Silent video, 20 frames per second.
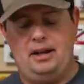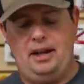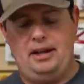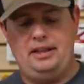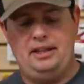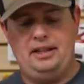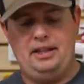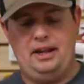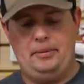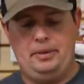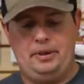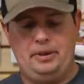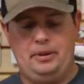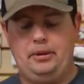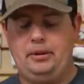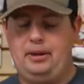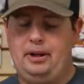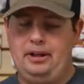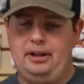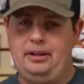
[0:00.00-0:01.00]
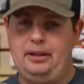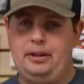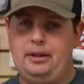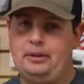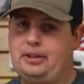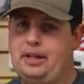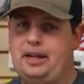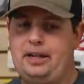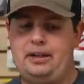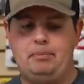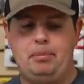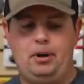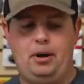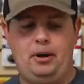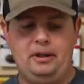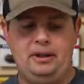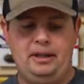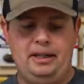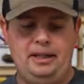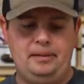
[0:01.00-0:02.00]
I think I would throw it on a little tiny
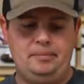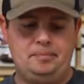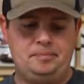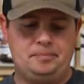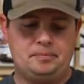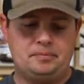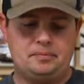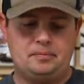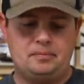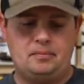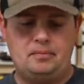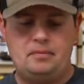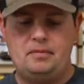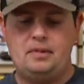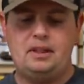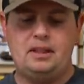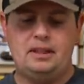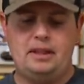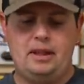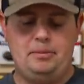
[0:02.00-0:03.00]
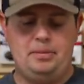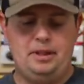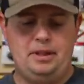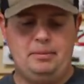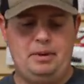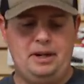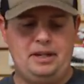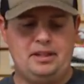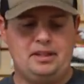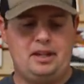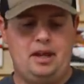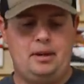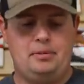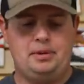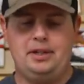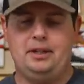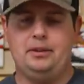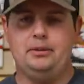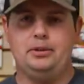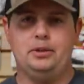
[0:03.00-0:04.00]
ball head. That'd be the best
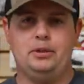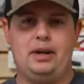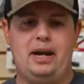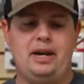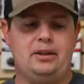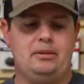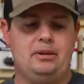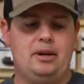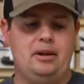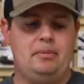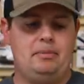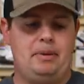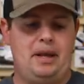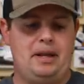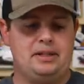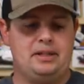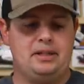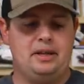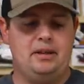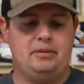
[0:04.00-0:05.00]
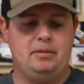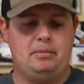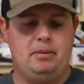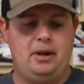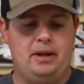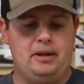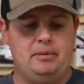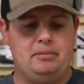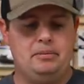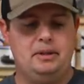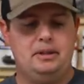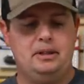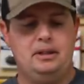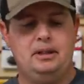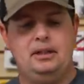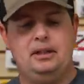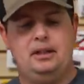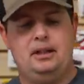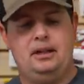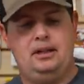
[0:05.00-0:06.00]
option, you know, drag it around, bounce it off the bottom.
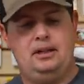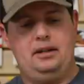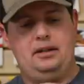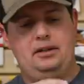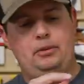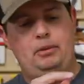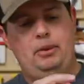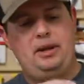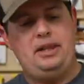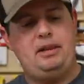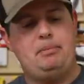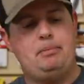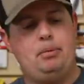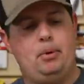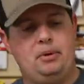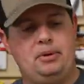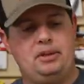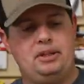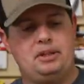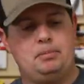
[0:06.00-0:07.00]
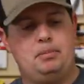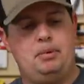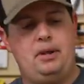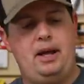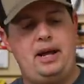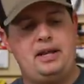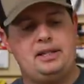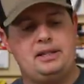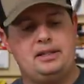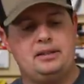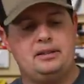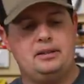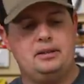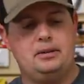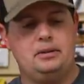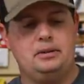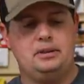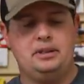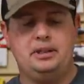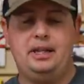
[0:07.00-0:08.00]
The way they pour this plastic
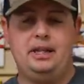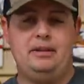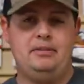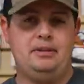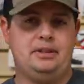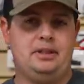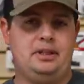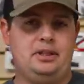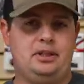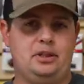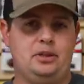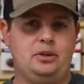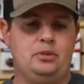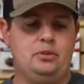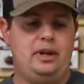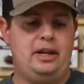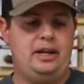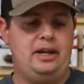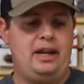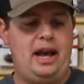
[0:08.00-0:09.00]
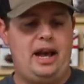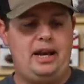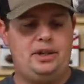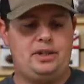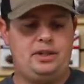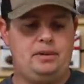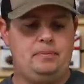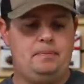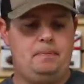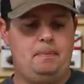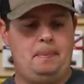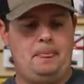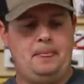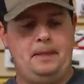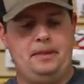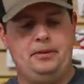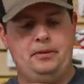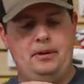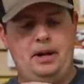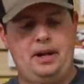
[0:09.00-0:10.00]
though, to give it such a great action,
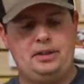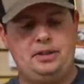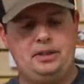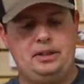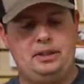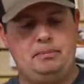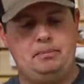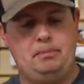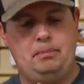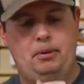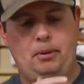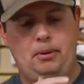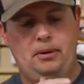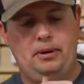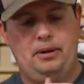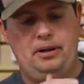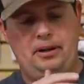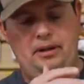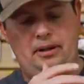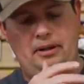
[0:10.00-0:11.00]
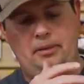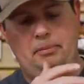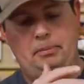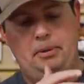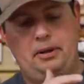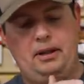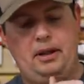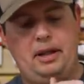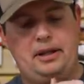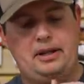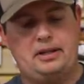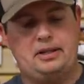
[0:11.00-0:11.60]
they're actually put a lot